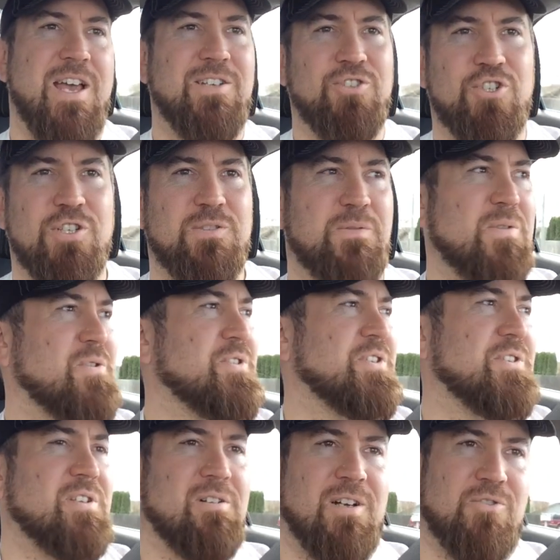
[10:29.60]
engine
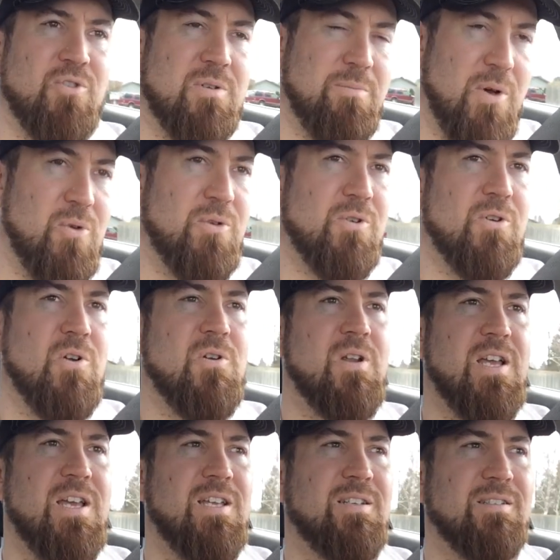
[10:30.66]
versus the electric
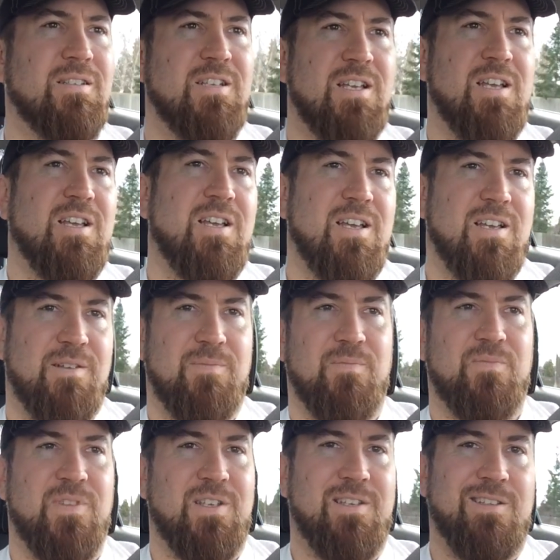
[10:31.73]
motor
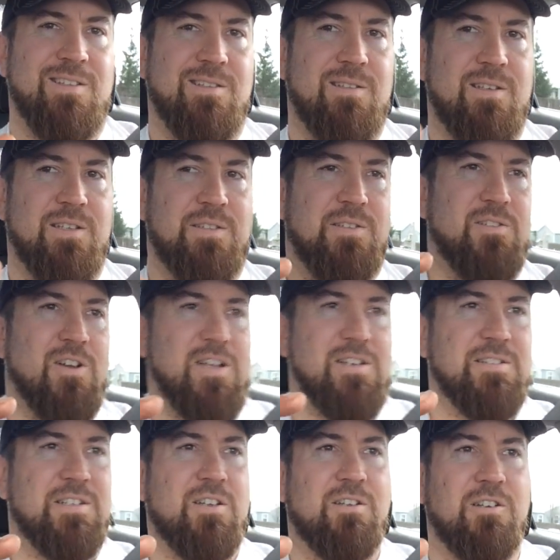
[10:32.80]
and it's not
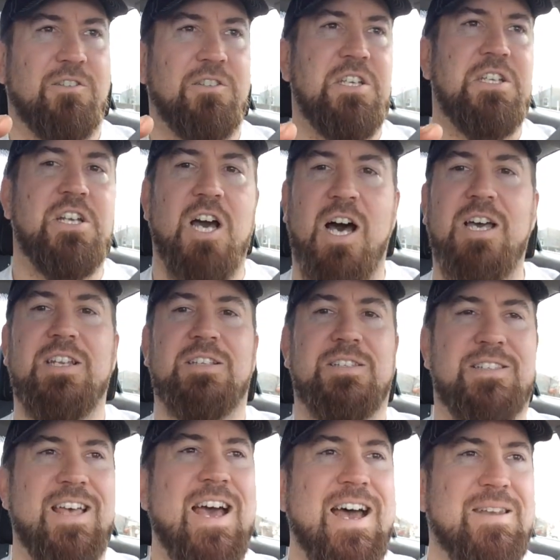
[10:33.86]
as clean cut
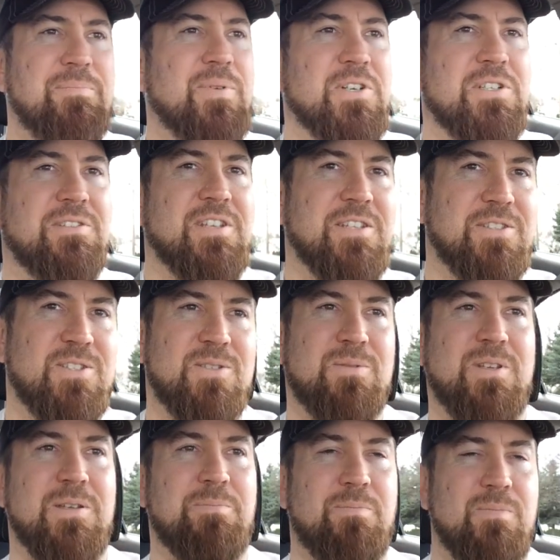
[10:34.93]
as that, but it, it's
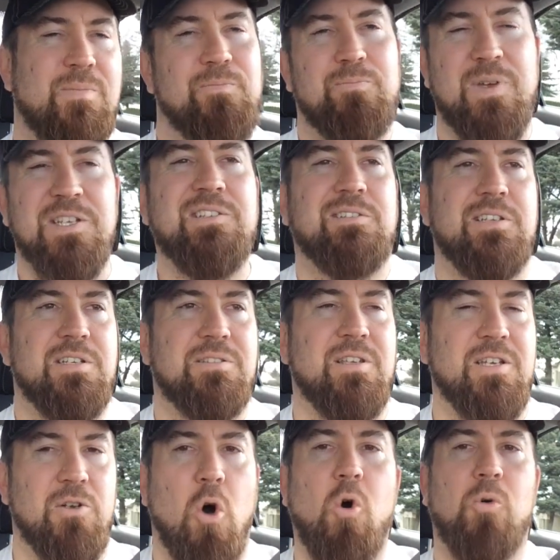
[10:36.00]
it basically it,
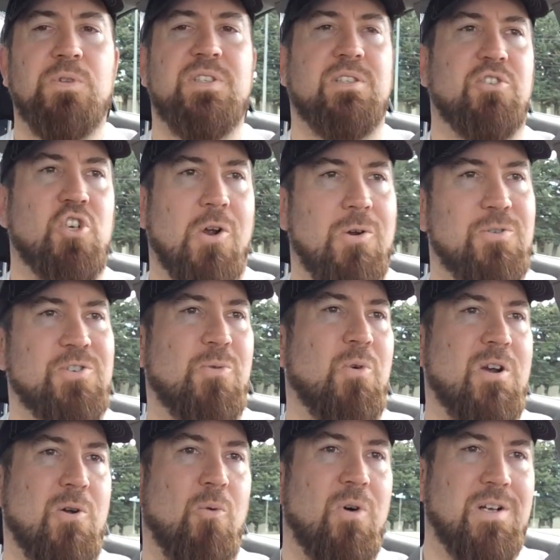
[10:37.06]
it, holds the charge at
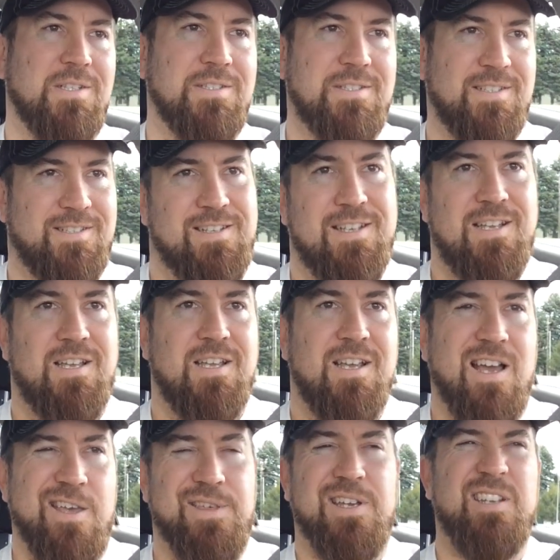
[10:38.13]
where it was.
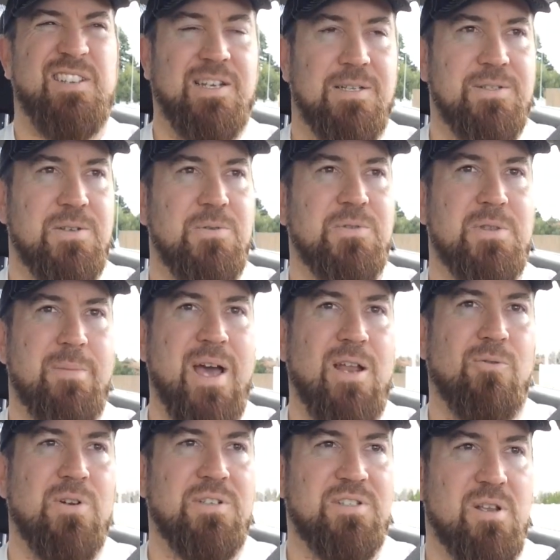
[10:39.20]
I think it does use the
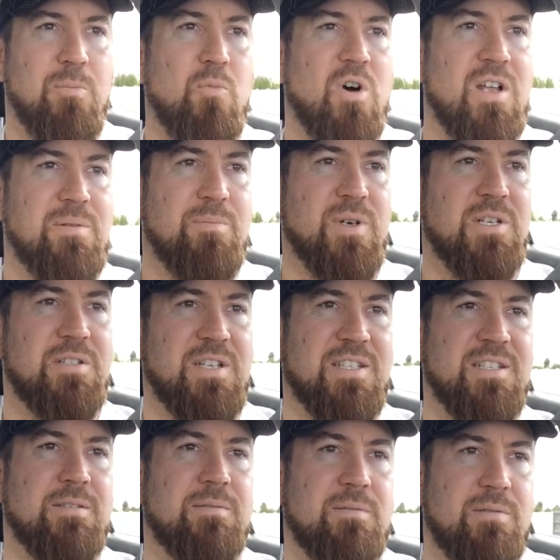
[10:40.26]
battery somewhat, but it
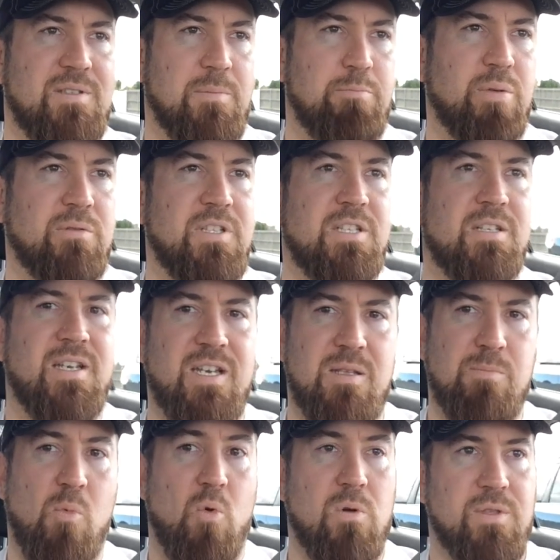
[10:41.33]
doesn't deplete it any
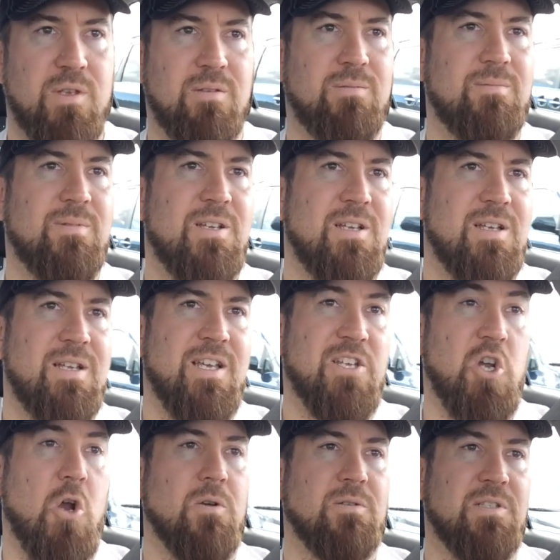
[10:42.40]
more than
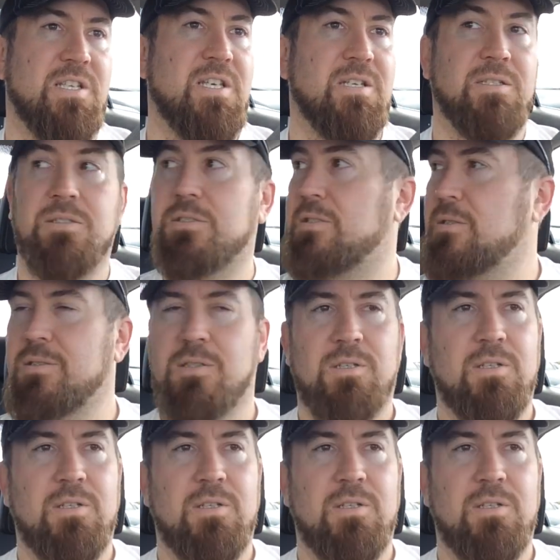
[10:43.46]
it currently is.